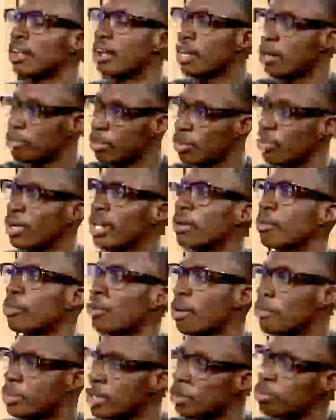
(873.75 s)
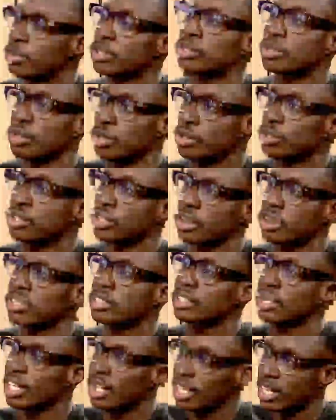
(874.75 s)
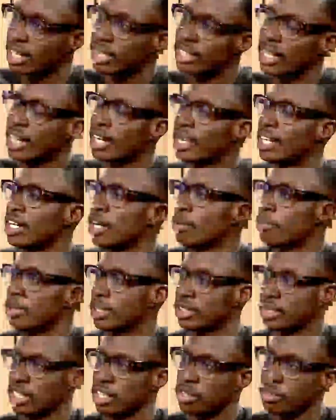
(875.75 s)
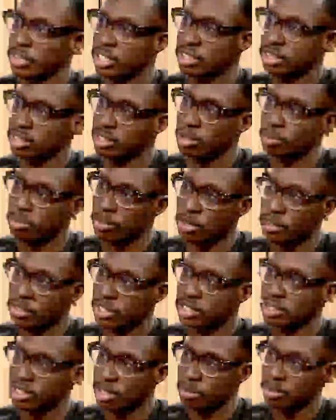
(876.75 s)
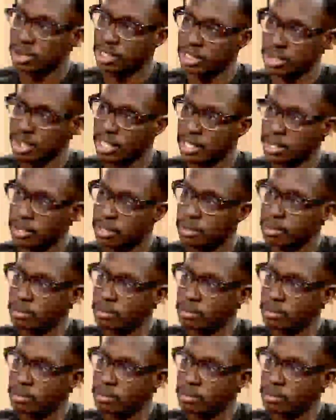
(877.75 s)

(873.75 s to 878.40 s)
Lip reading: but we are coming up with solutions that can help accelerate the progress that we desire.